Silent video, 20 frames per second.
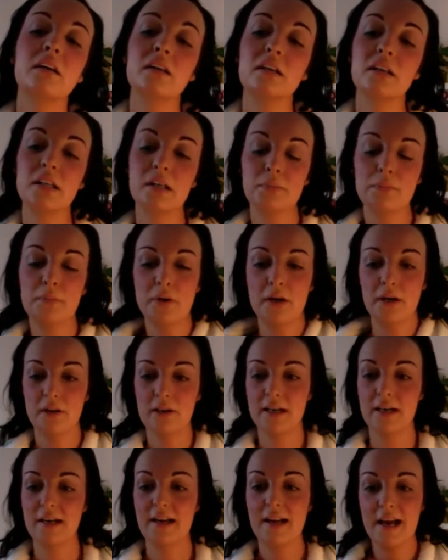You can put it on
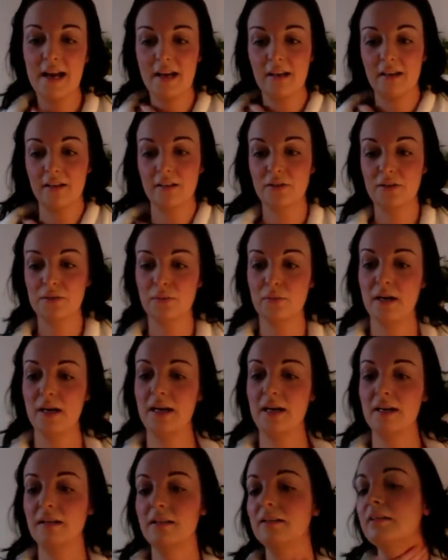your neck as
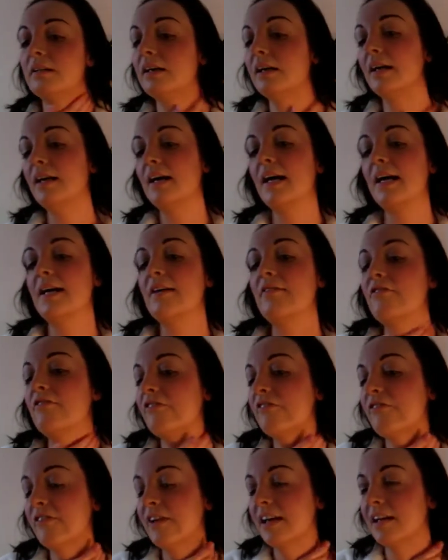well, and it
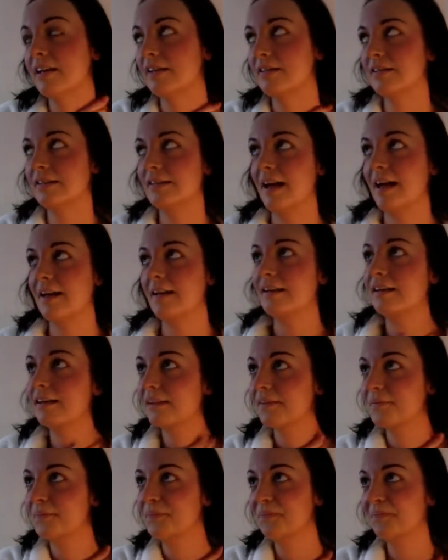feels
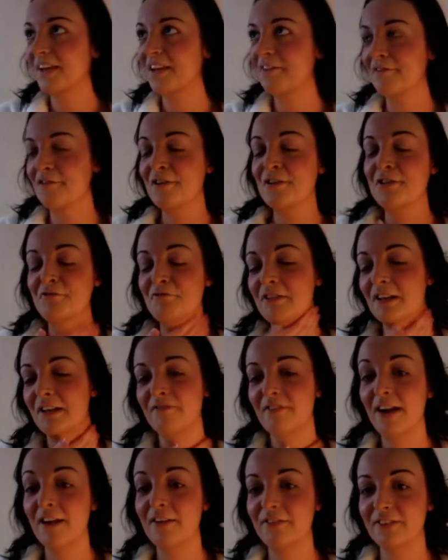really
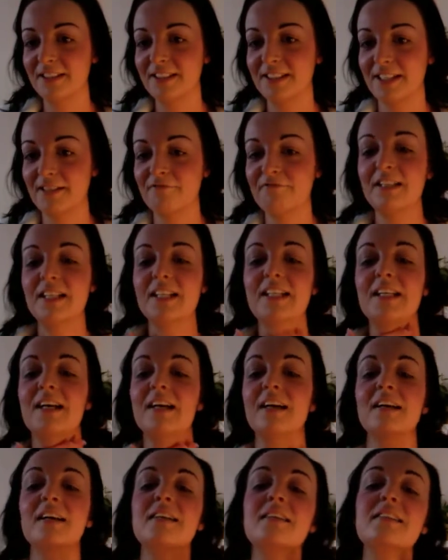velvety, really
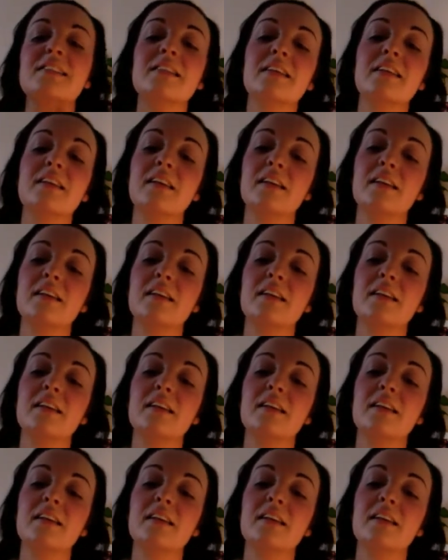nice,